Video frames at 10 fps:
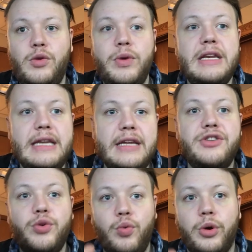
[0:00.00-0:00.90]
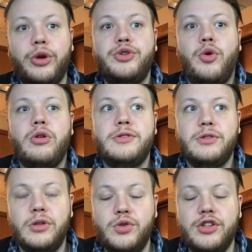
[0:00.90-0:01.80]
We need to work toward a
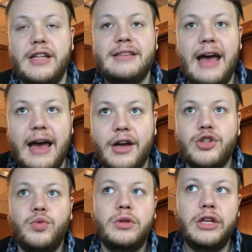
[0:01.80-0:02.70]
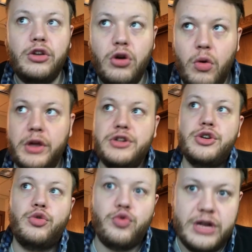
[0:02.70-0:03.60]
solution that's actually going
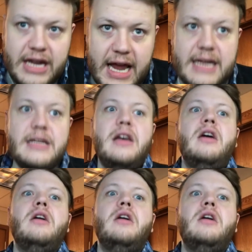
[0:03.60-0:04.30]
to create